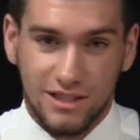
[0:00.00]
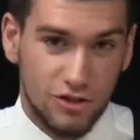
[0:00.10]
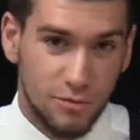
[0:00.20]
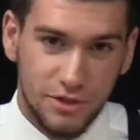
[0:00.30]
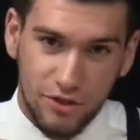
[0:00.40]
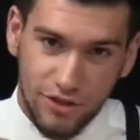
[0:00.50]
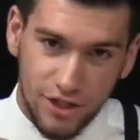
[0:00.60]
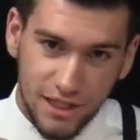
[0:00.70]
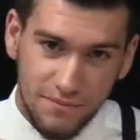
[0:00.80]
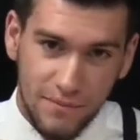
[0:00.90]
she's in room
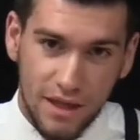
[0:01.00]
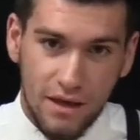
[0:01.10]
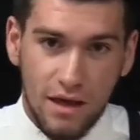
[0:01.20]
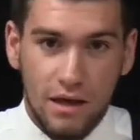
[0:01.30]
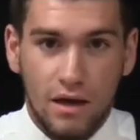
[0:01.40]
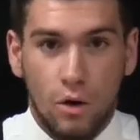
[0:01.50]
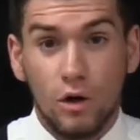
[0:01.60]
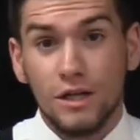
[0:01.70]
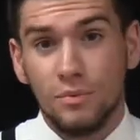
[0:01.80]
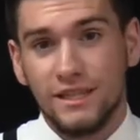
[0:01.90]
230,
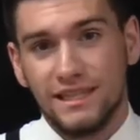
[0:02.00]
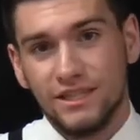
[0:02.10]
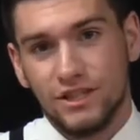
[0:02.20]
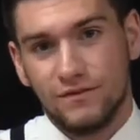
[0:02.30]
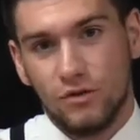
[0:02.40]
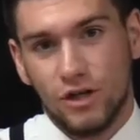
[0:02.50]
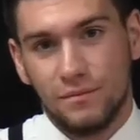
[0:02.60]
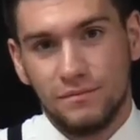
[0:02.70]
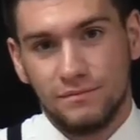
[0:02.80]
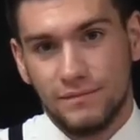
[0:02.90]
or complete the interest
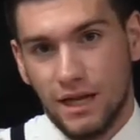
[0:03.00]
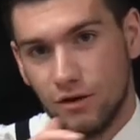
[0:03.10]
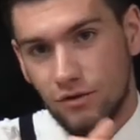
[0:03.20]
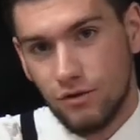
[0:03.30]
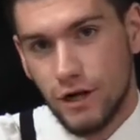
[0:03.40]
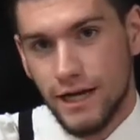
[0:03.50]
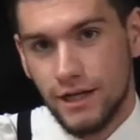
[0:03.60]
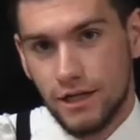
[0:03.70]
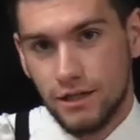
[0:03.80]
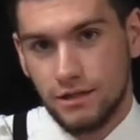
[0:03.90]
form right
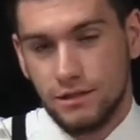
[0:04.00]
here.